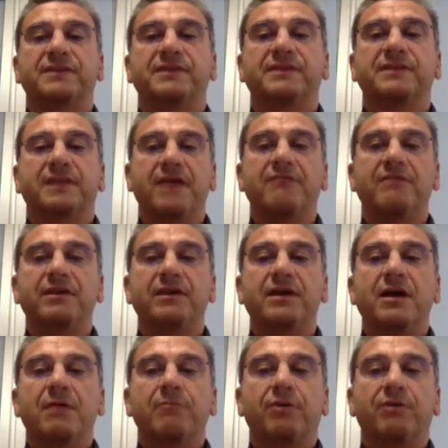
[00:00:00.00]
level,
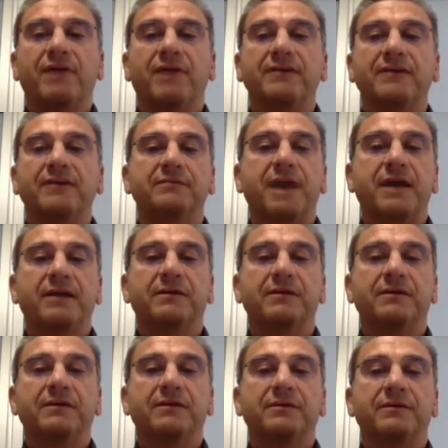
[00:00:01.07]
provided by
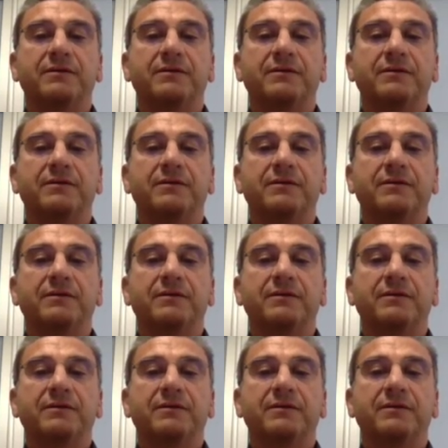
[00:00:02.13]
the